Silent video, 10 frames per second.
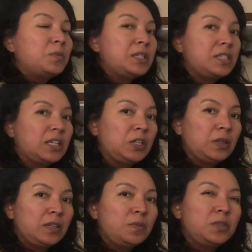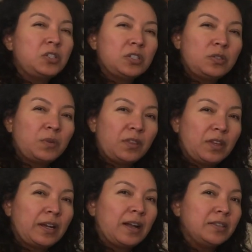reticulum, which is where the
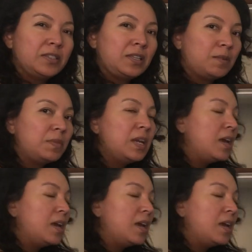calcium